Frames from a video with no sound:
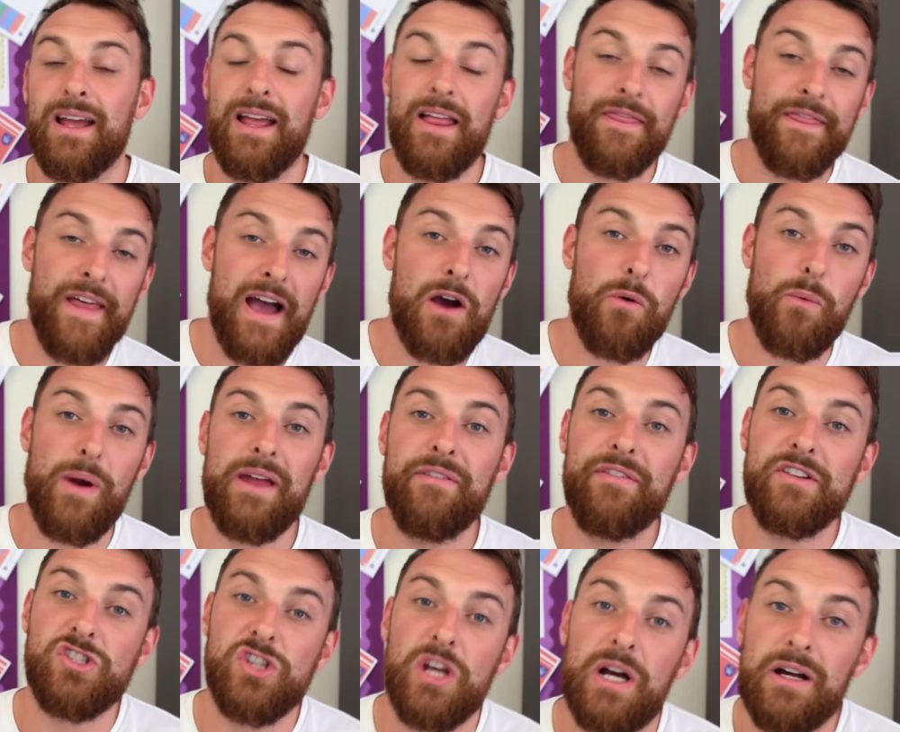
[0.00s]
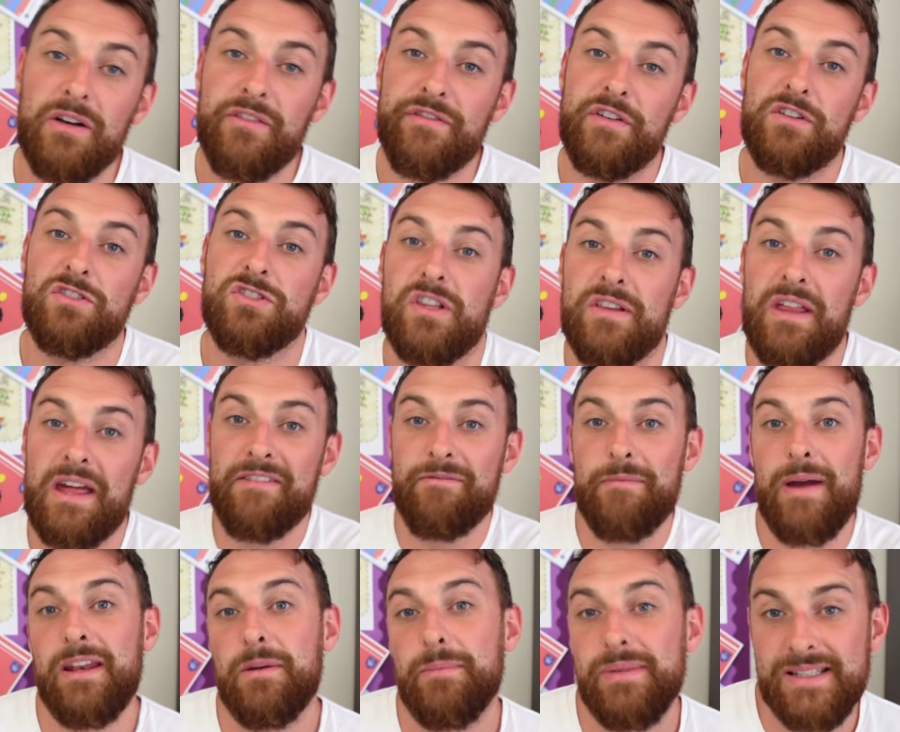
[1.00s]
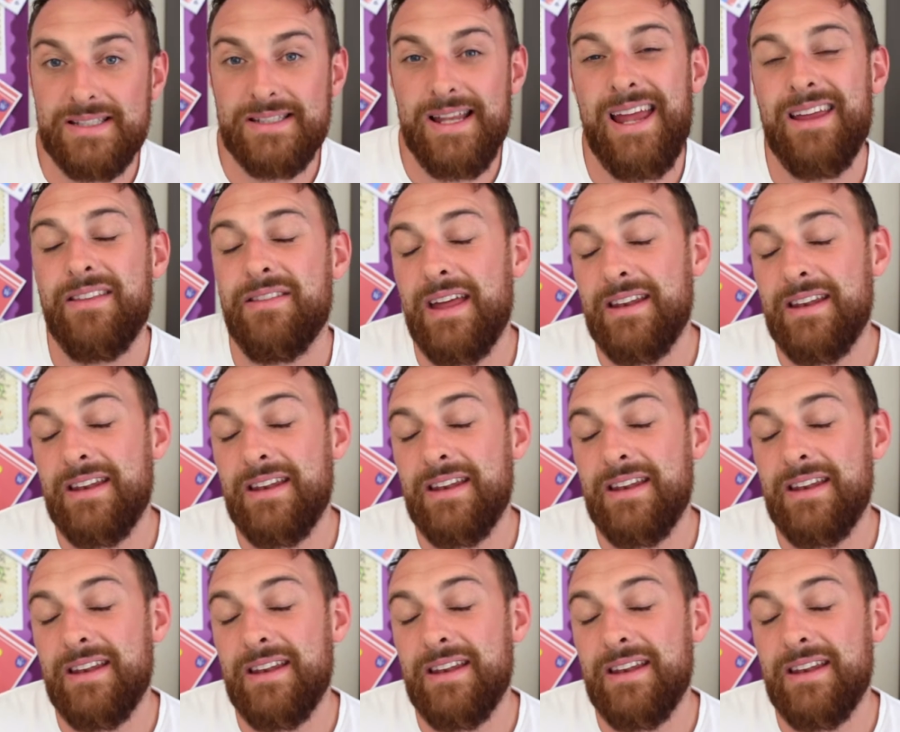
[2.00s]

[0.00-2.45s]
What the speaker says: And that way, if a child feels that they have made a mistake,